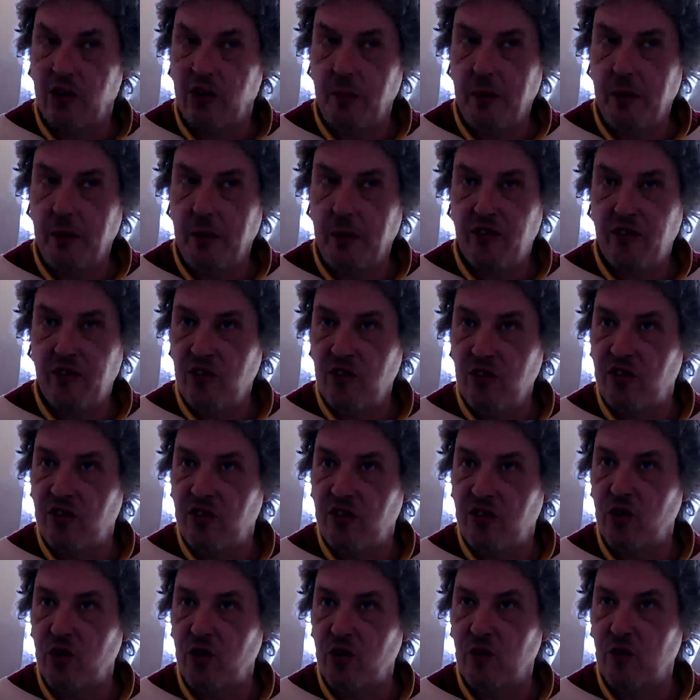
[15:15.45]
A sign of
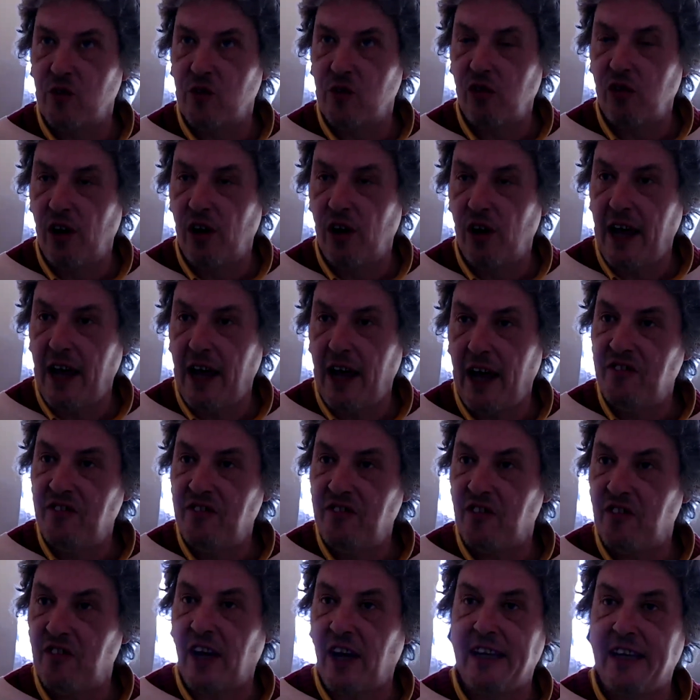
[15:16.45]
intelligence is
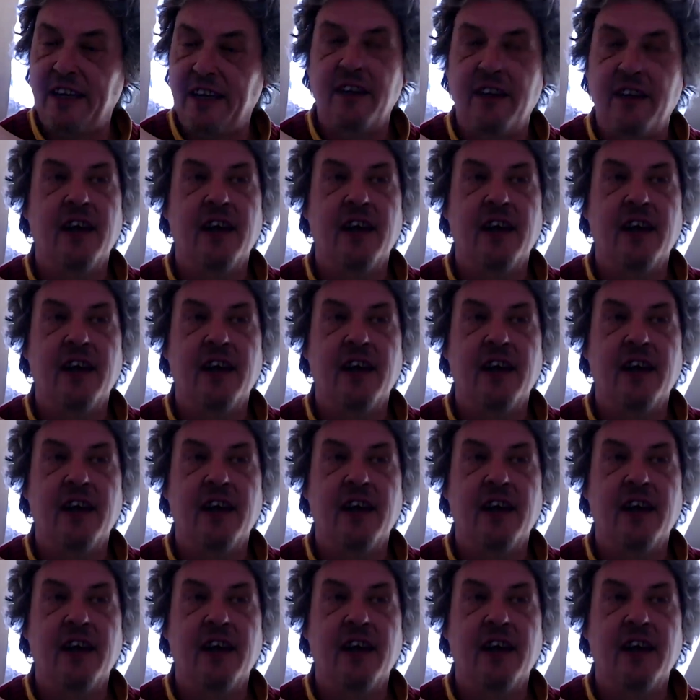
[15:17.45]
that you can